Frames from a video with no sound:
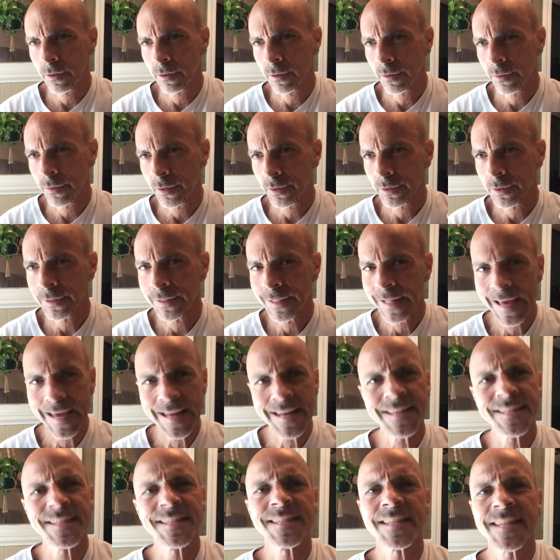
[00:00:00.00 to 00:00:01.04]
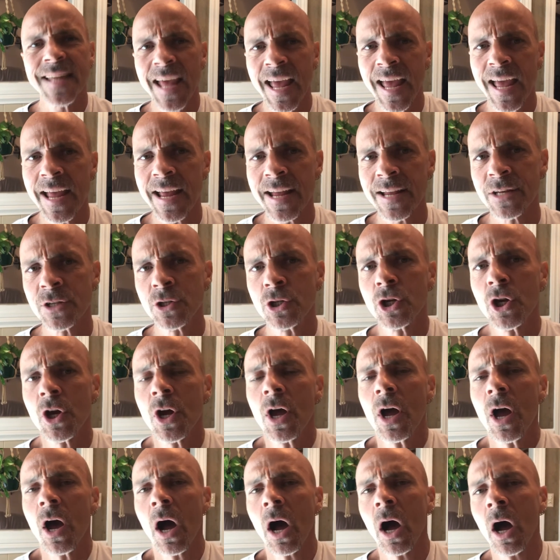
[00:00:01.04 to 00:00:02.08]
late stage
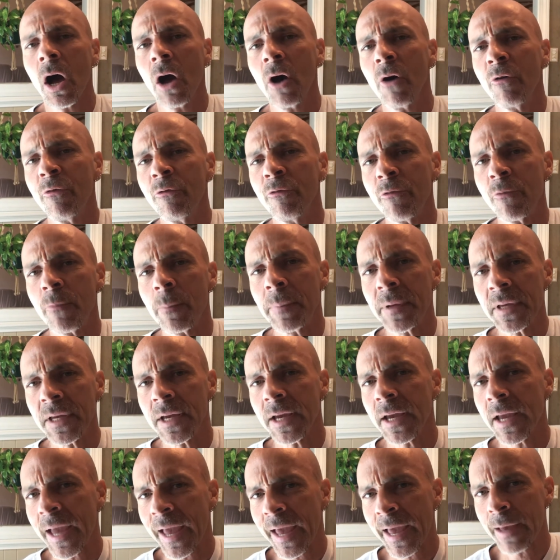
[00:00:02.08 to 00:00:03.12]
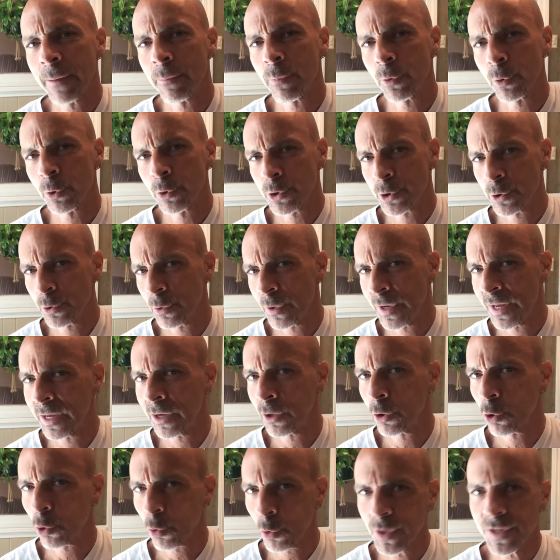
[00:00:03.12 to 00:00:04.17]
of being able to
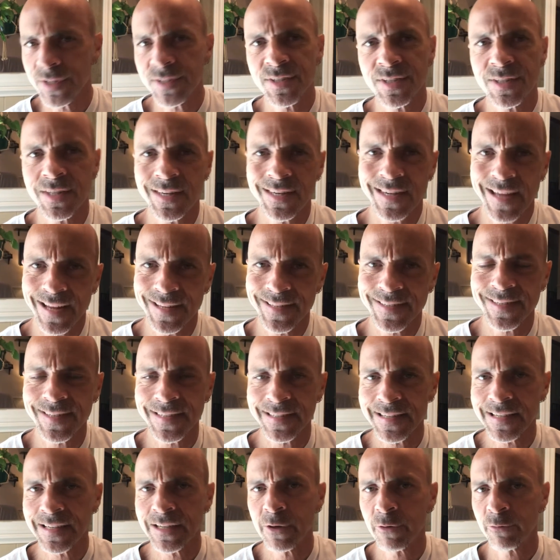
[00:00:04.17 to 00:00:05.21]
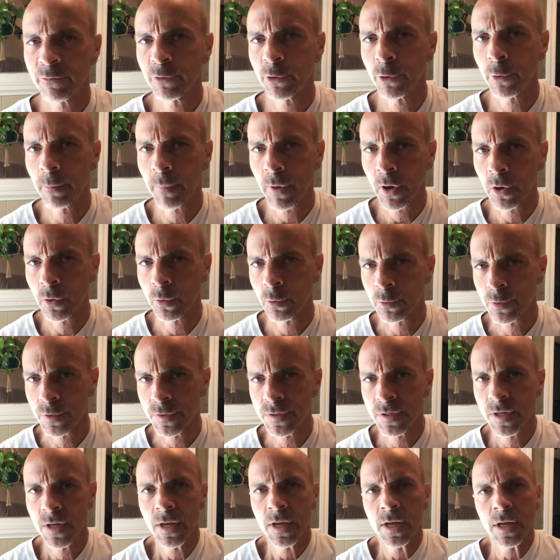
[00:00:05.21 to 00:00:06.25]
increase the density of your bones.
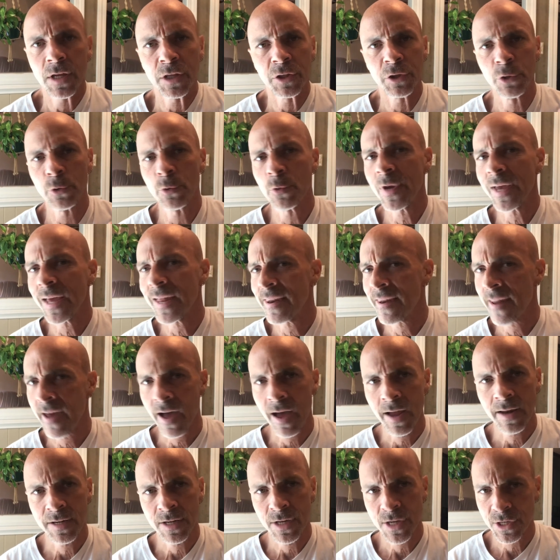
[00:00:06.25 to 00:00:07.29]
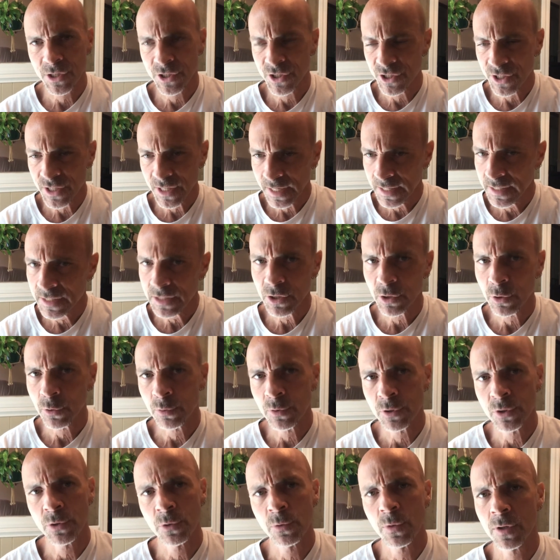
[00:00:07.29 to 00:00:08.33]
You cannot continue
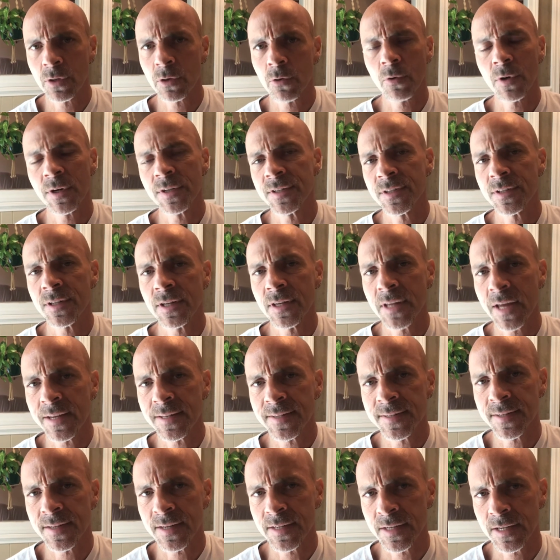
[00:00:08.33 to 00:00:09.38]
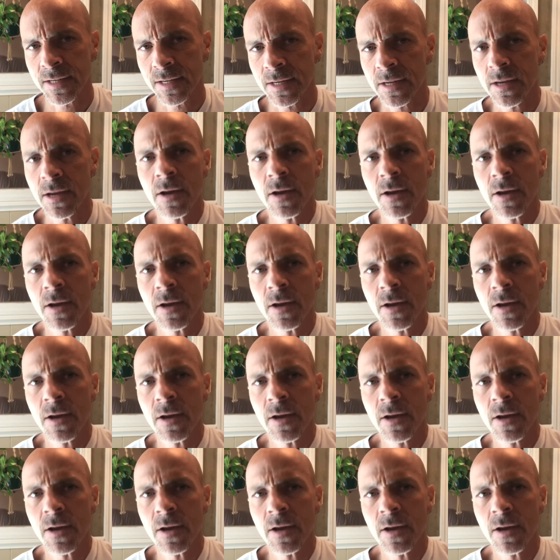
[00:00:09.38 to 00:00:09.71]
to increase the density